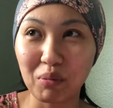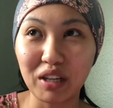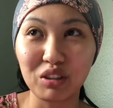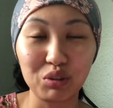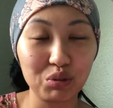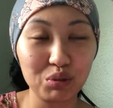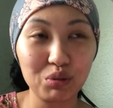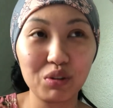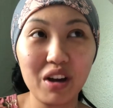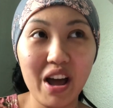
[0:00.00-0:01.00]
I
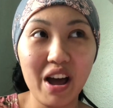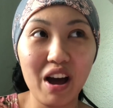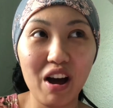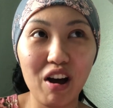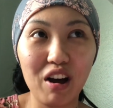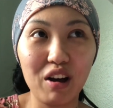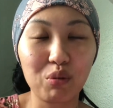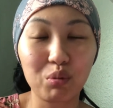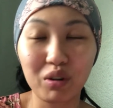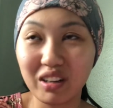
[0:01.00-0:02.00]
do uh,
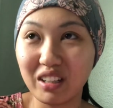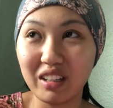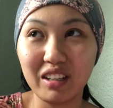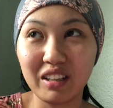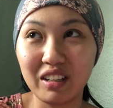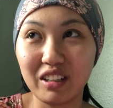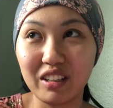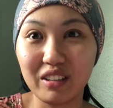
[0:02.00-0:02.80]
really